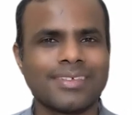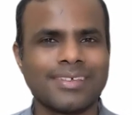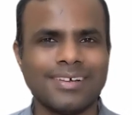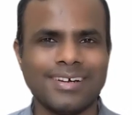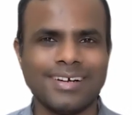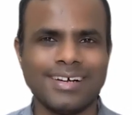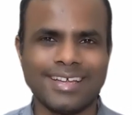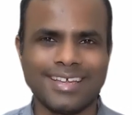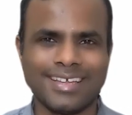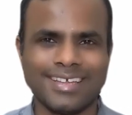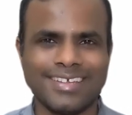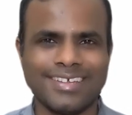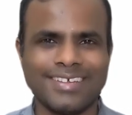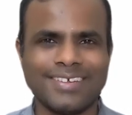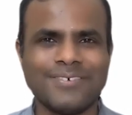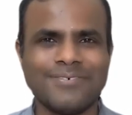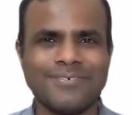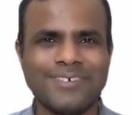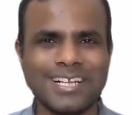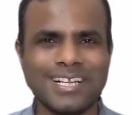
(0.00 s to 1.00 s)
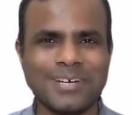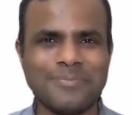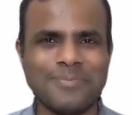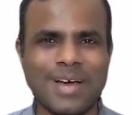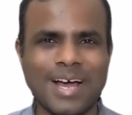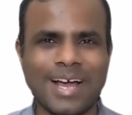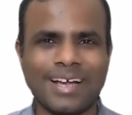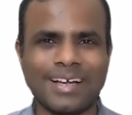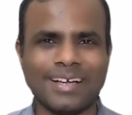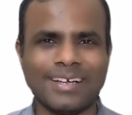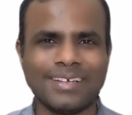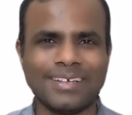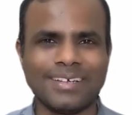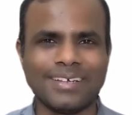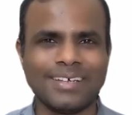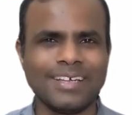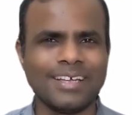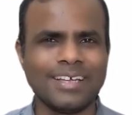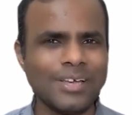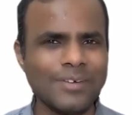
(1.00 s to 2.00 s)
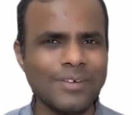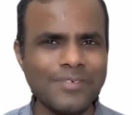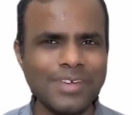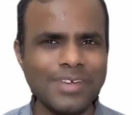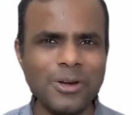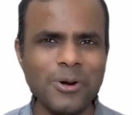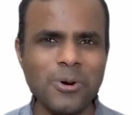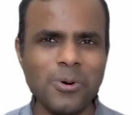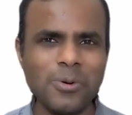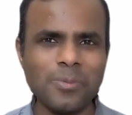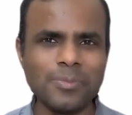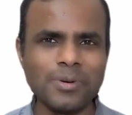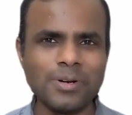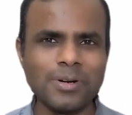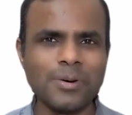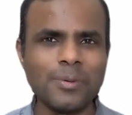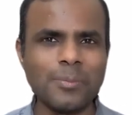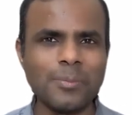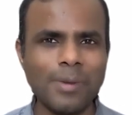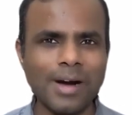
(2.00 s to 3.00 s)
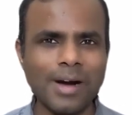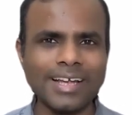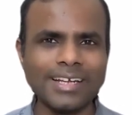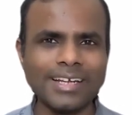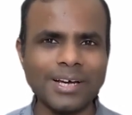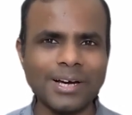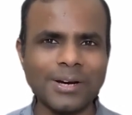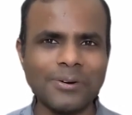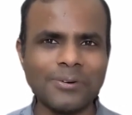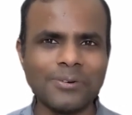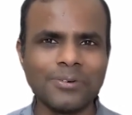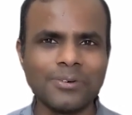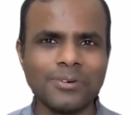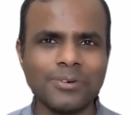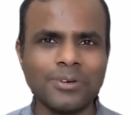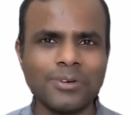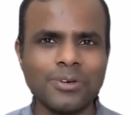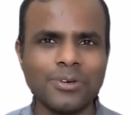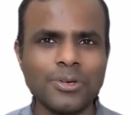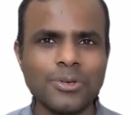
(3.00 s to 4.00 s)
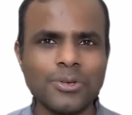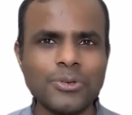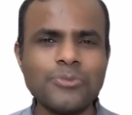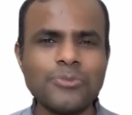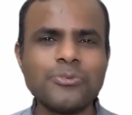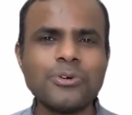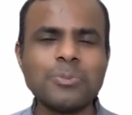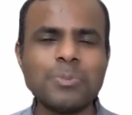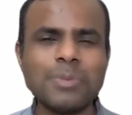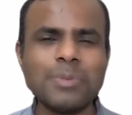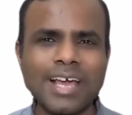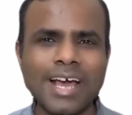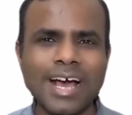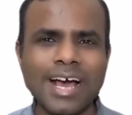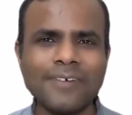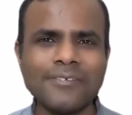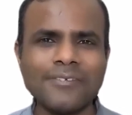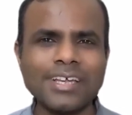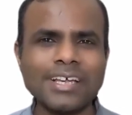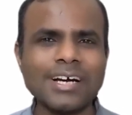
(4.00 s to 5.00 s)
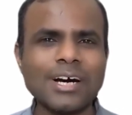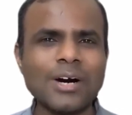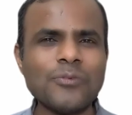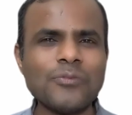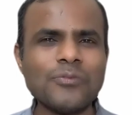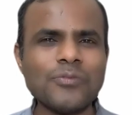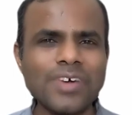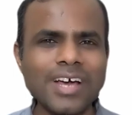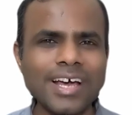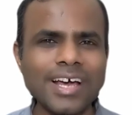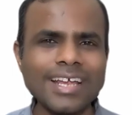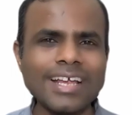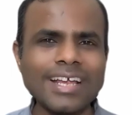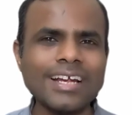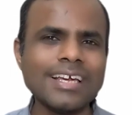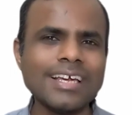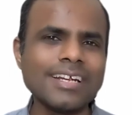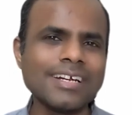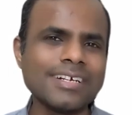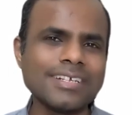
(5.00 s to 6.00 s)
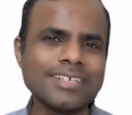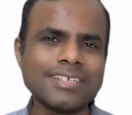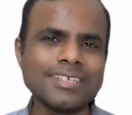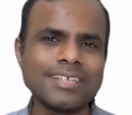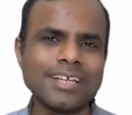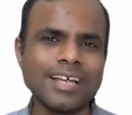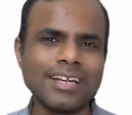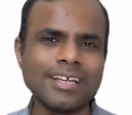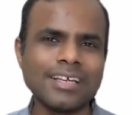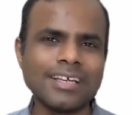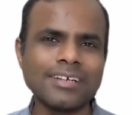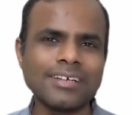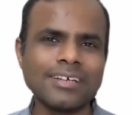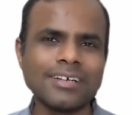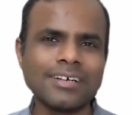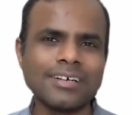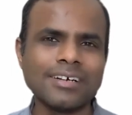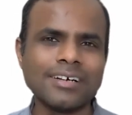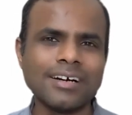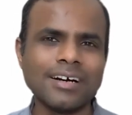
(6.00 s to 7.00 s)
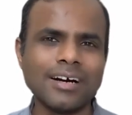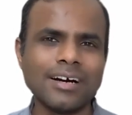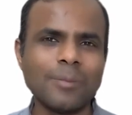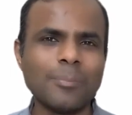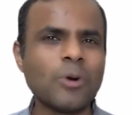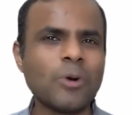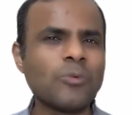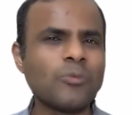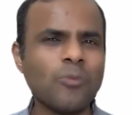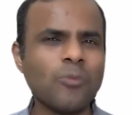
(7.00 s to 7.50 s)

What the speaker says: Hi, welcome back. We hope by now you would be having a very clear understanding about